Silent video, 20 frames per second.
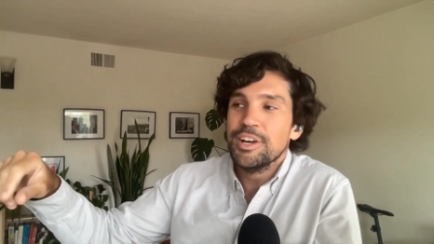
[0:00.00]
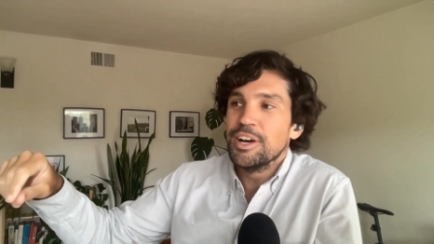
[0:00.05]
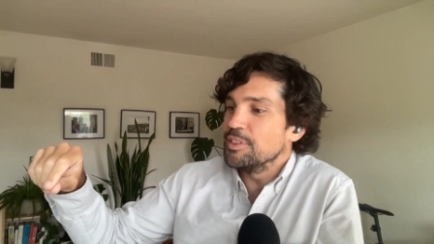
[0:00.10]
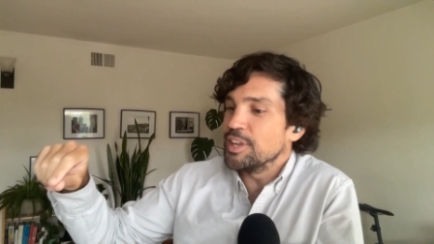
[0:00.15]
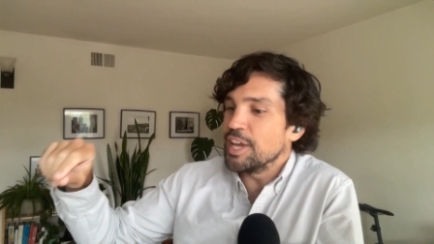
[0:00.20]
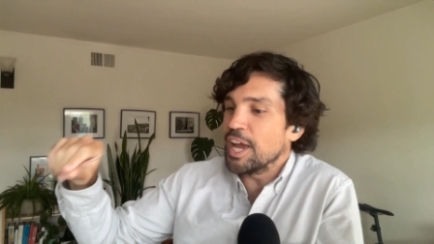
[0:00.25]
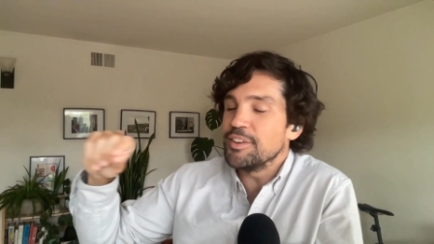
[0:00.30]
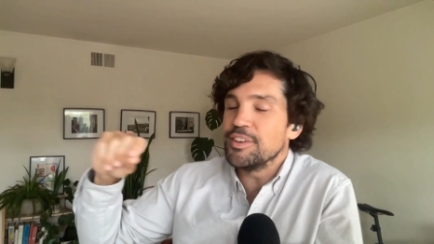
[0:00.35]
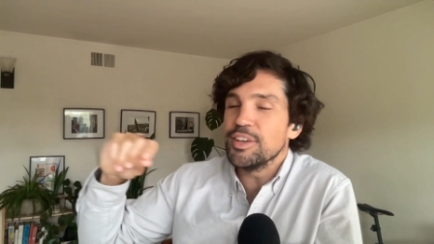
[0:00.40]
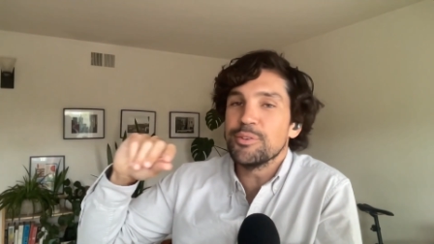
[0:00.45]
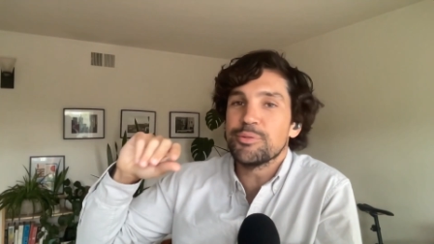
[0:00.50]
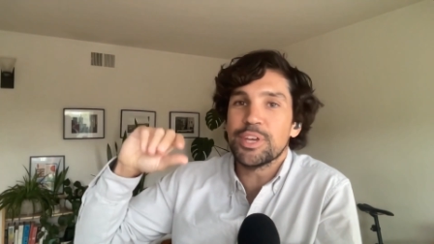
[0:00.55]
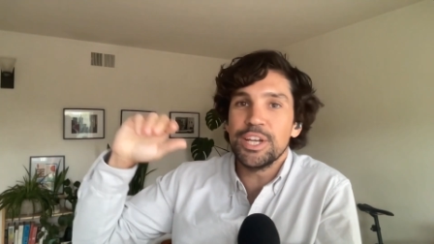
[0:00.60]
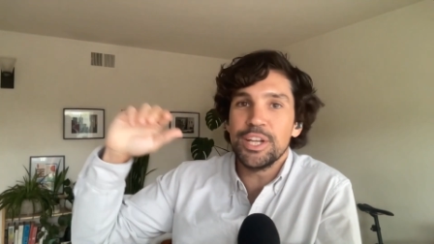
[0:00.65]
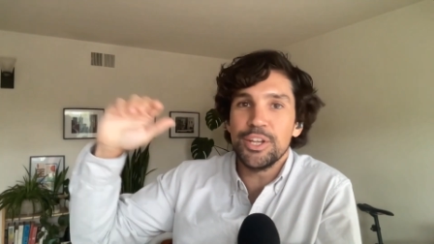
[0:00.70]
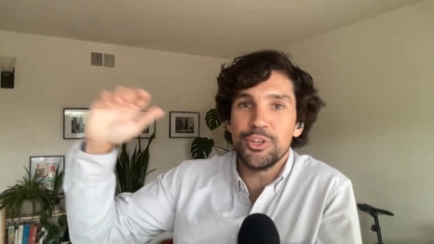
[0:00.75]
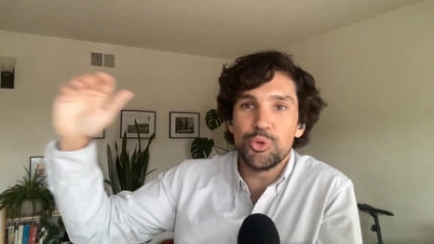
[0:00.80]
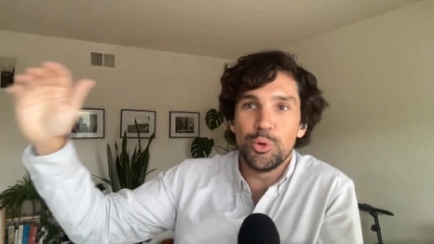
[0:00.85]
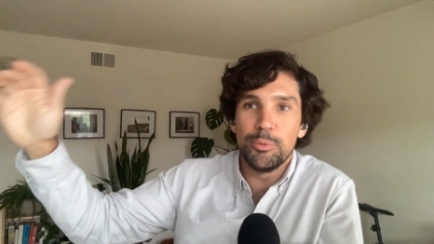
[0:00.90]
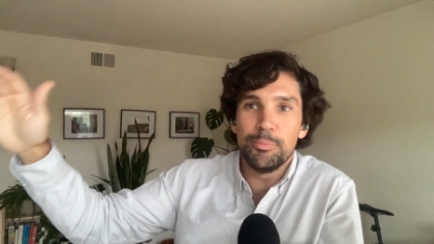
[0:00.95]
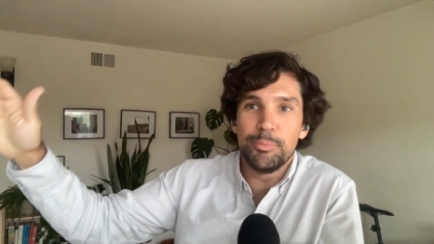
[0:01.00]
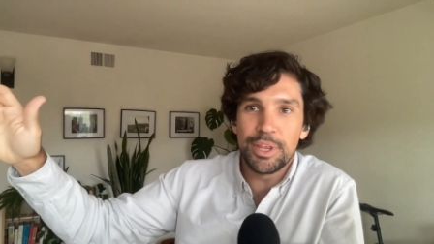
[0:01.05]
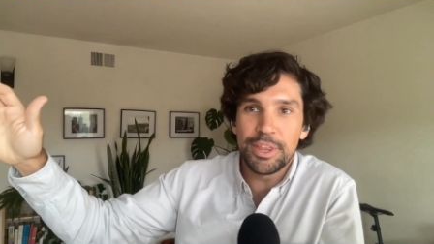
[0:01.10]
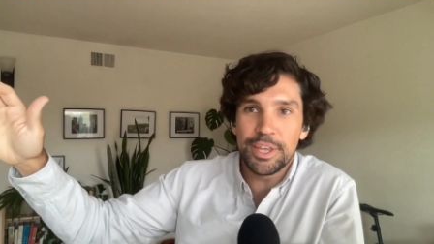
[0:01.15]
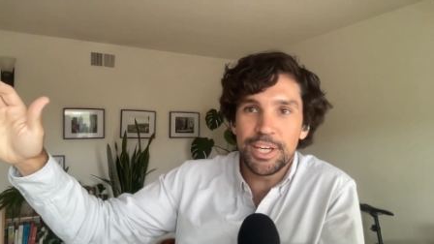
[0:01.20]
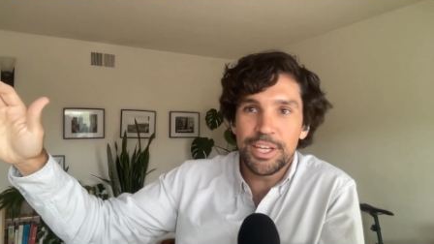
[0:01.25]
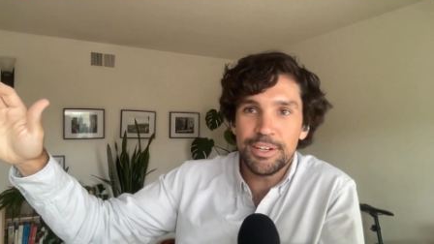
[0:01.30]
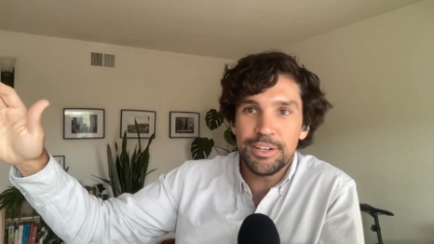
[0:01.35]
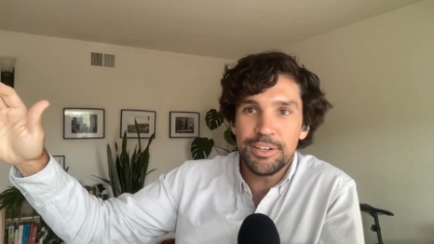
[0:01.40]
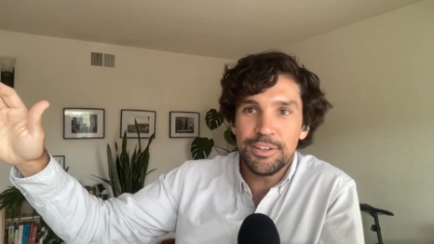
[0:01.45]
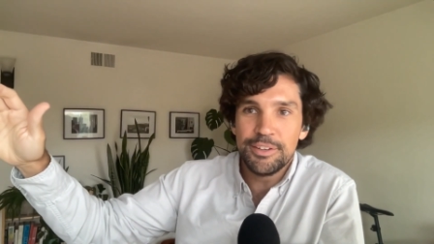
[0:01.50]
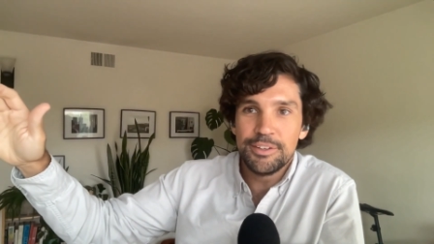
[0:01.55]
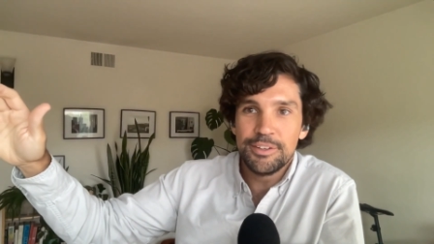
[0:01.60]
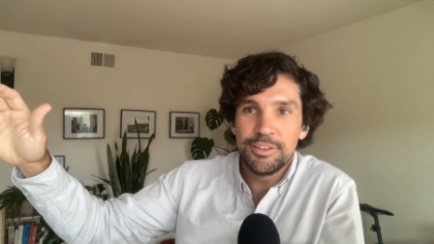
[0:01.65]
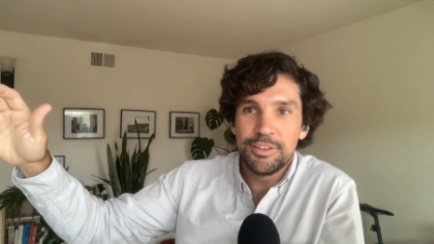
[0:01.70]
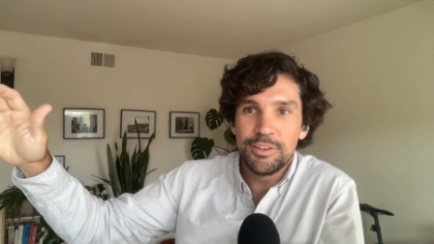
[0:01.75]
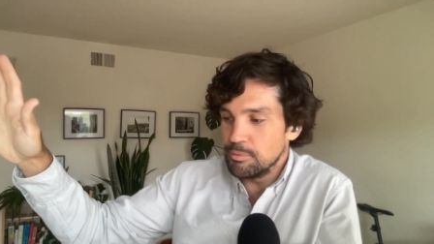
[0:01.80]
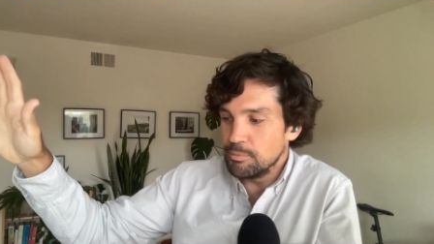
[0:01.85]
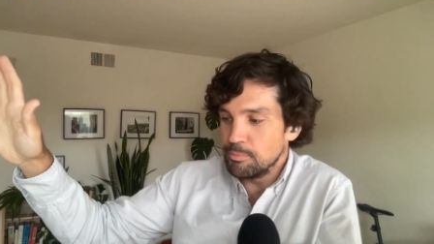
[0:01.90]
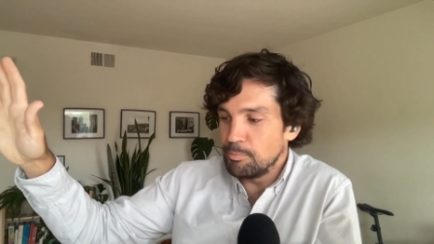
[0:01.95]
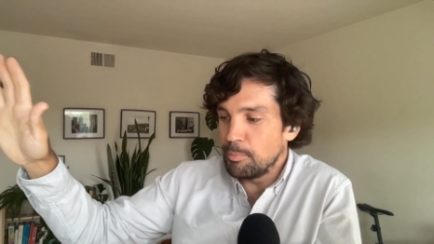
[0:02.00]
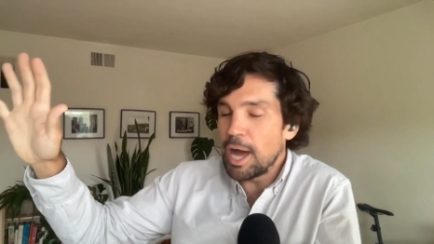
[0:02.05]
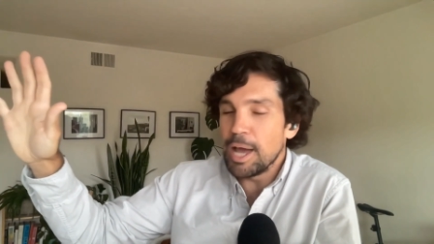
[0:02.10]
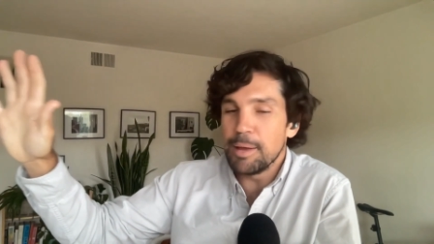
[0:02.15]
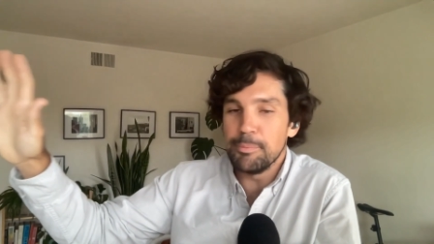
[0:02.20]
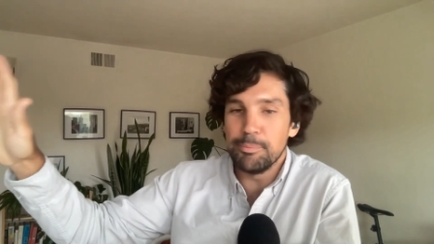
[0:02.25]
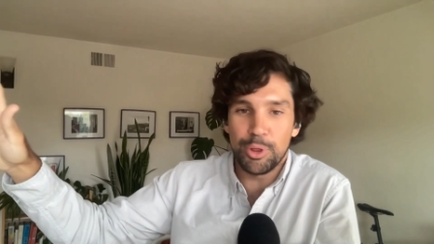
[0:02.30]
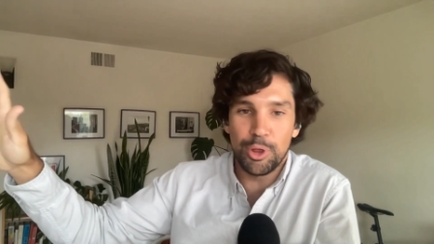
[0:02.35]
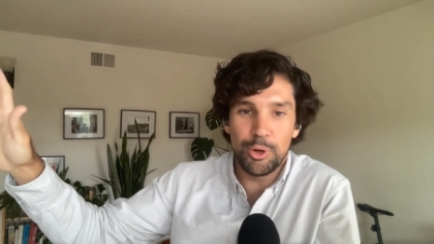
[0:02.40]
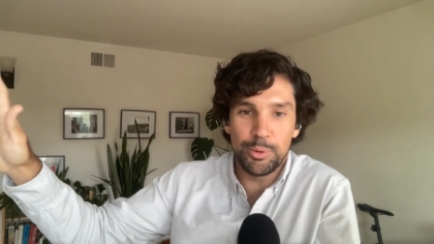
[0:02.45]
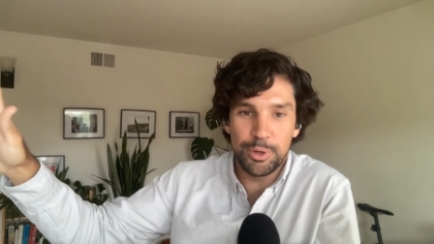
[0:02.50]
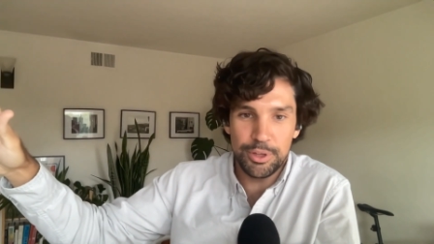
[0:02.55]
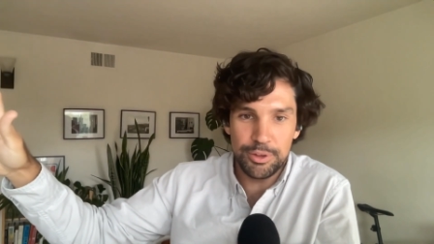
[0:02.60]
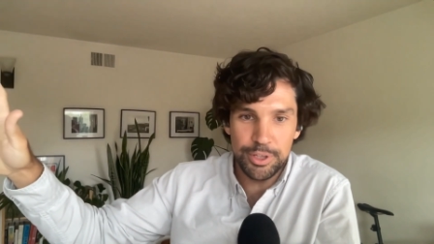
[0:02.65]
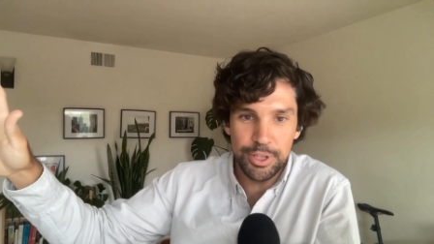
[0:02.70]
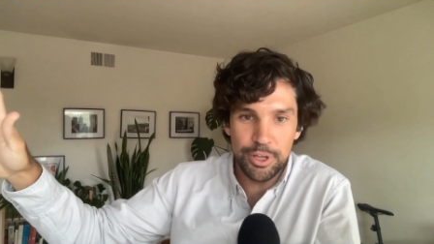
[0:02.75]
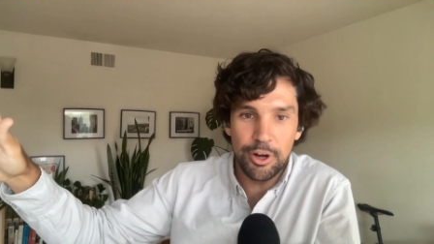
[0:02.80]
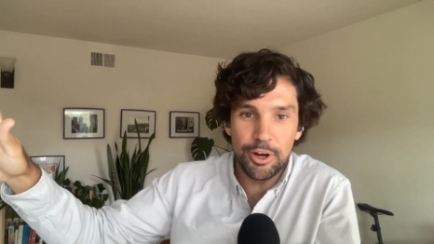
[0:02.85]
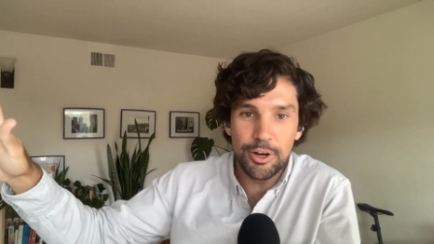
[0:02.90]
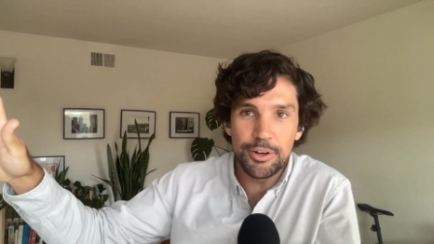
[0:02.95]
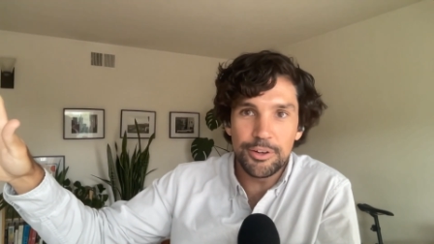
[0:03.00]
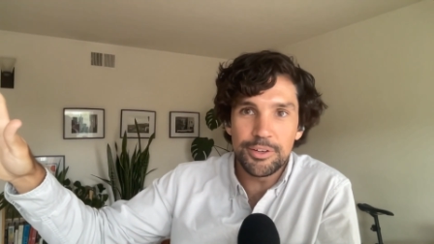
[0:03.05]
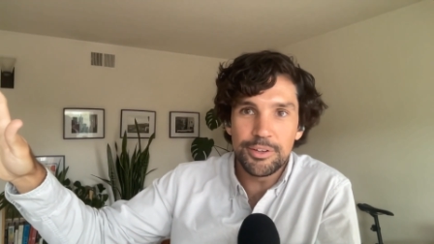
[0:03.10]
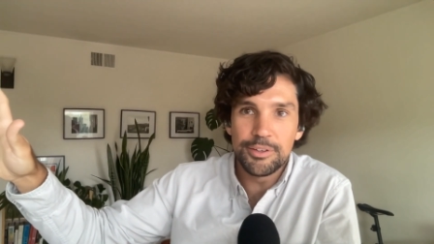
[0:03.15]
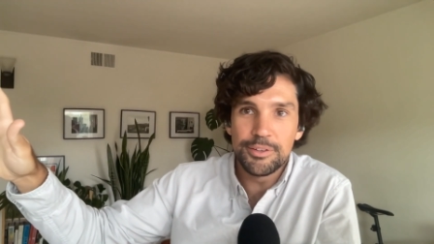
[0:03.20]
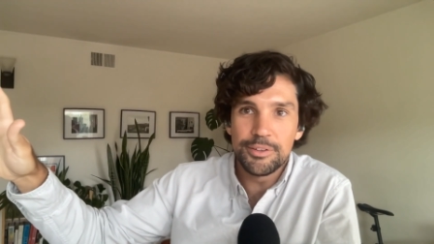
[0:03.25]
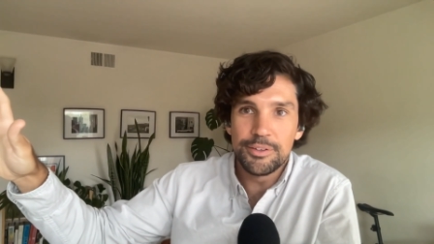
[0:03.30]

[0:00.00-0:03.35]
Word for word: The idea of getting to a million, mind blowingly hard.